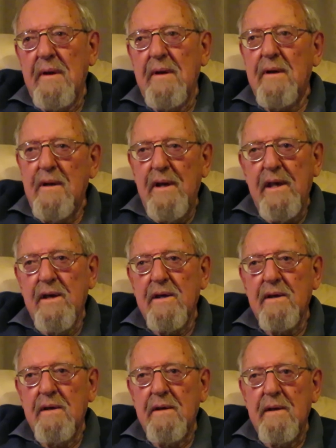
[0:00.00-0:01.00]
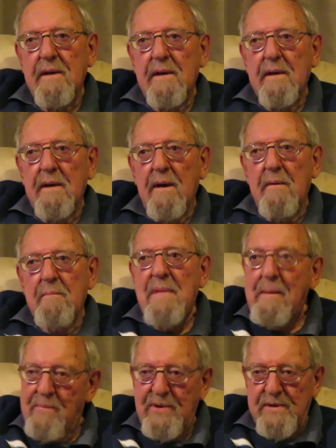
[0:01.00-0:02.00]
earlier
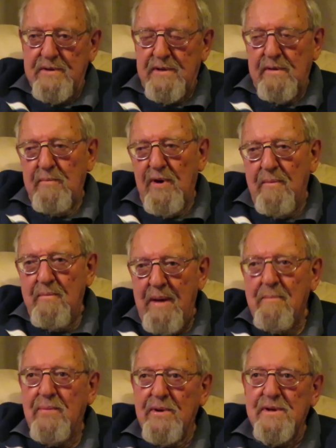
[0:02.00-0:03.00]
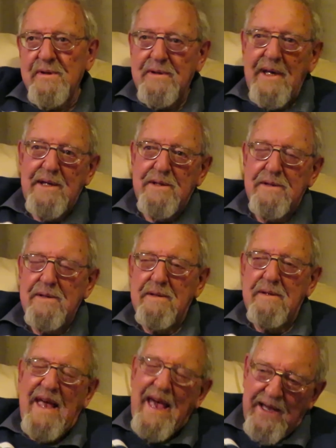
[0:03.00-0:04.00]
members. And by members, that's
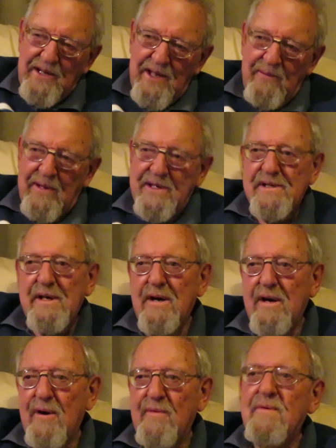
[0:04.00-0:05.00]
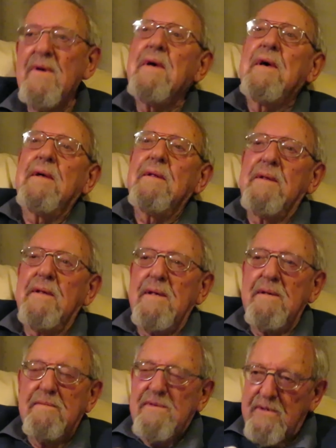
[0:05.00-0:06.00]
the academic staff, the
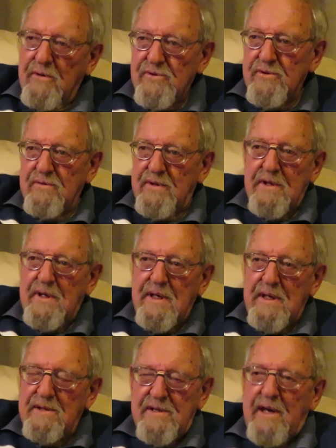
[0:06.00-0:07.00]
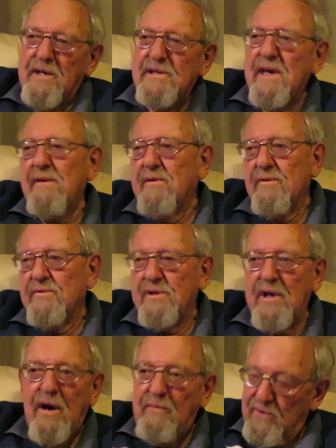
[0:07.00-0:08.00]
secretarial
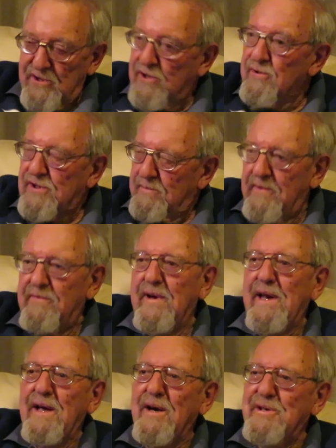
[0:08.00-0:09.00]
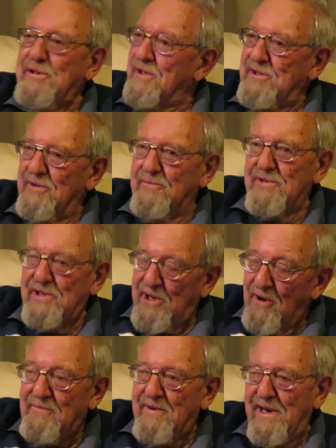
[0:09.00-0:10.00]
staff, which used to be very large and is obviously
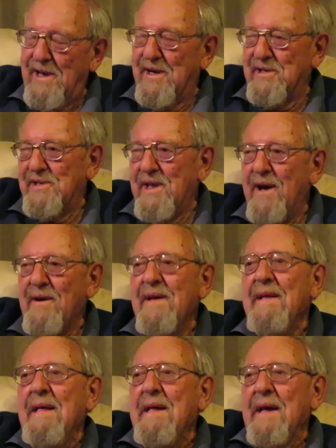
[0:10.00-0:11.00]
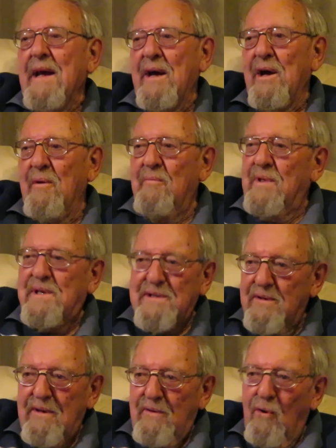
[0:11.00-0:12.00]
not very large now, but
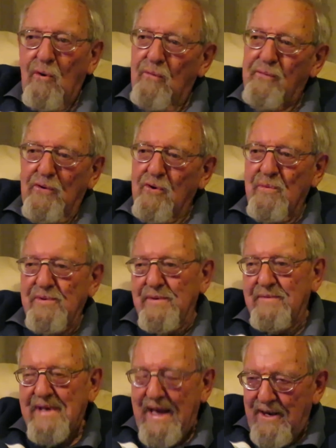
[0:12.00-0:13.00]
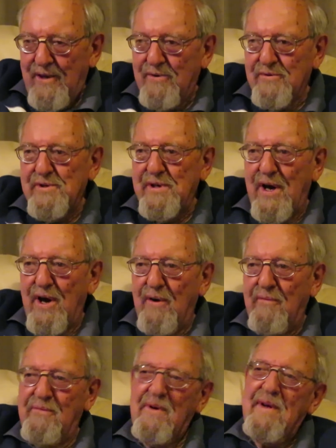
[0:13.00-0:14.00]
all forms of technical
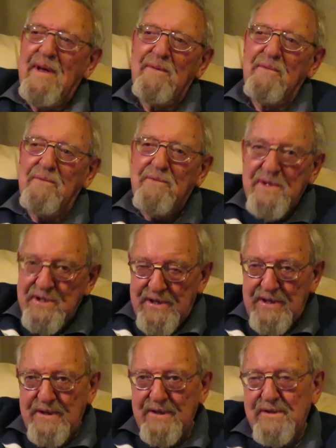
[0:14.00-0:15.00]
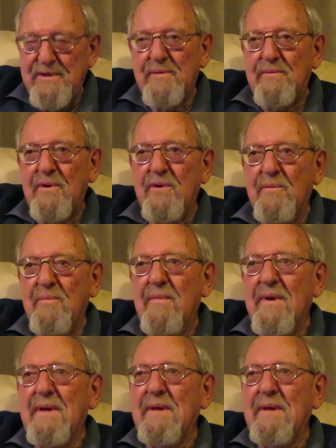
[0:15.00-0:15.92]
staff, visitors of whom